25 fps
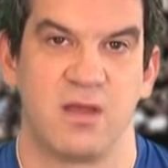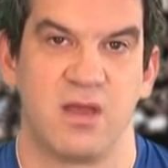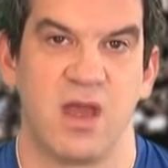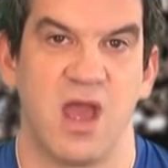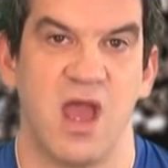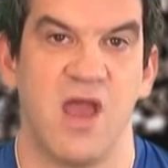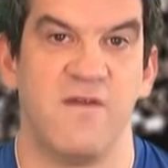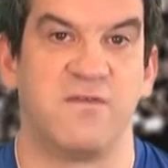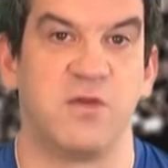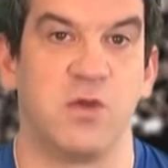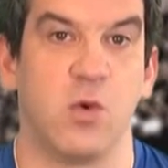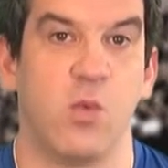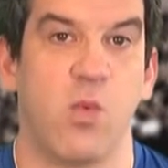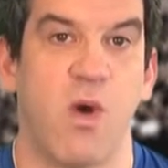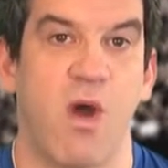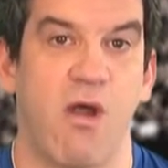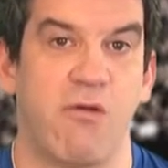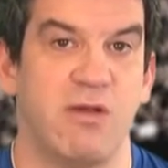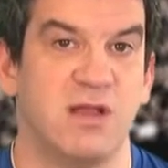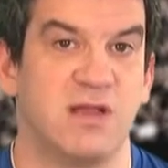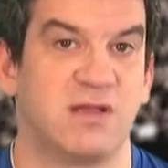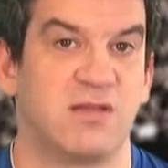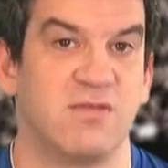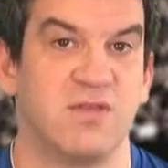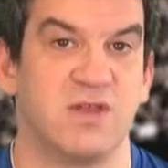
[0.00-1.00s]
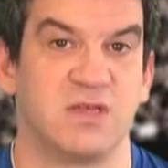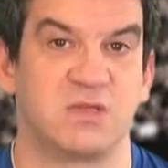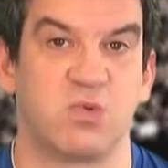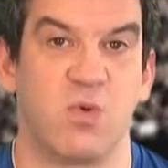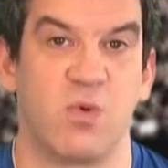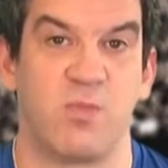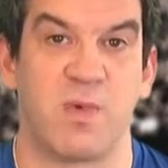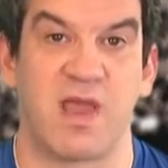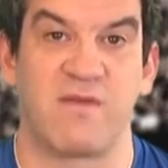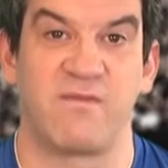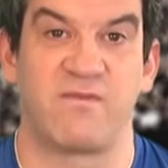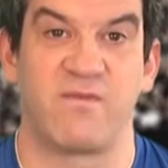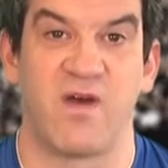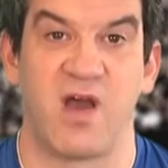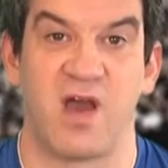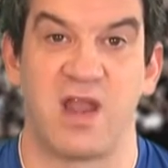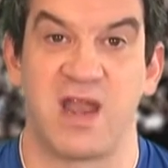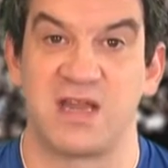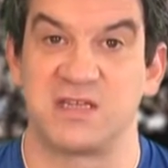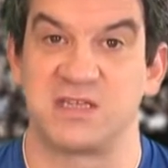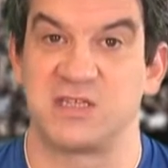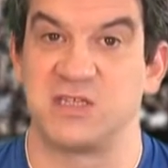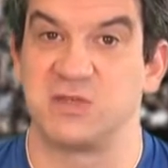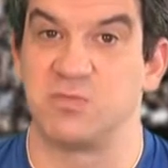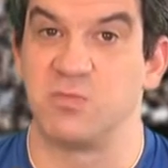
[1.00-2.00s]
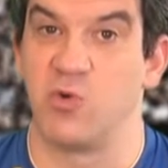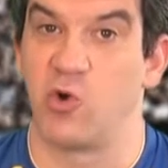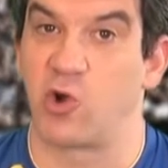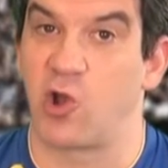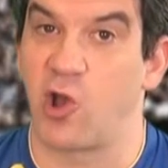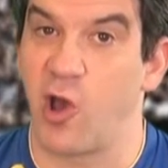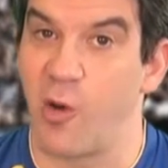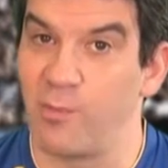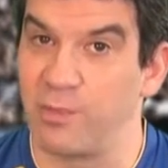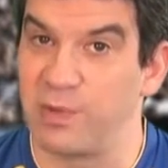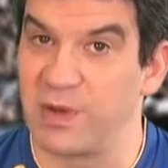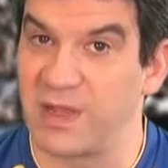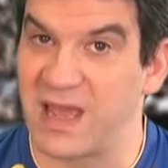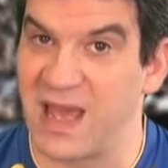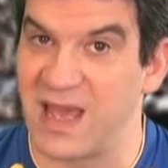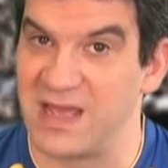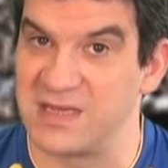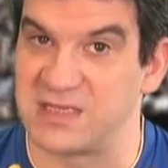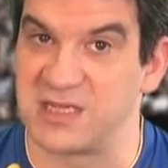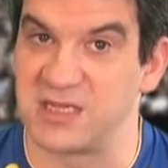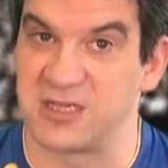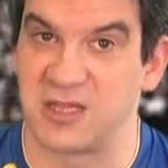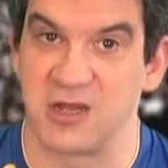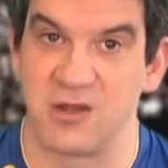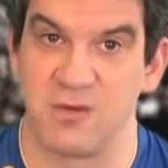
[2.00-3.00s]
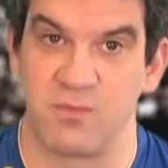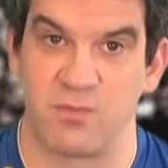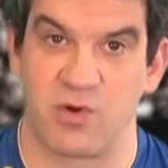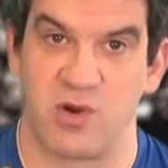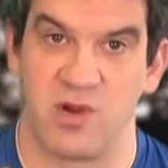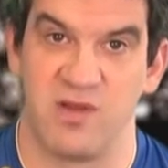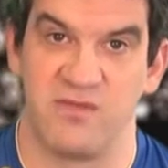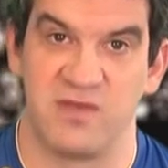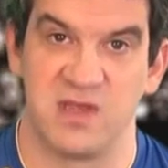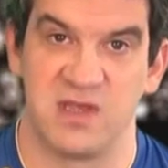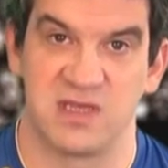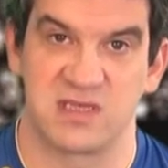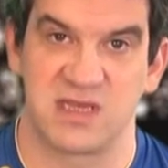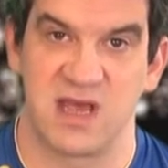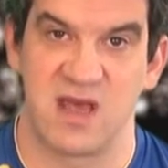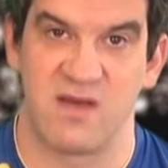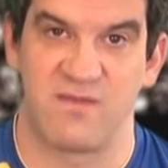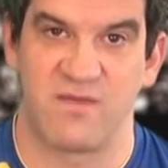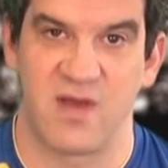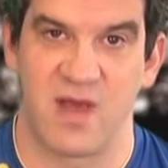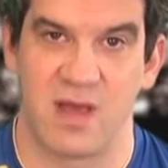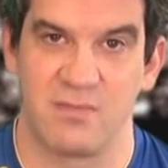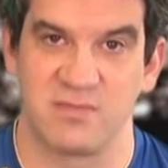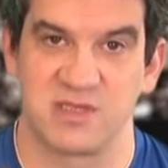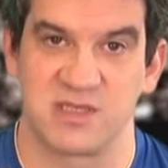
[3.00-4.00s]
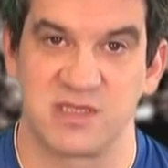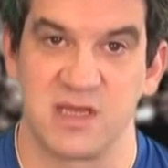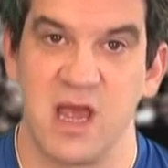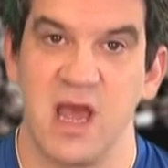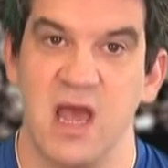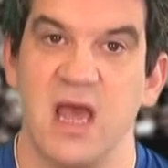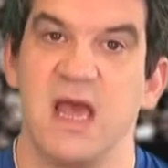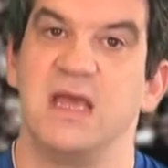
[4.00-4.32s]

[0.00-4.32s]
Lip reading: If you're worried that this will make finances more complicated than in previous FMs,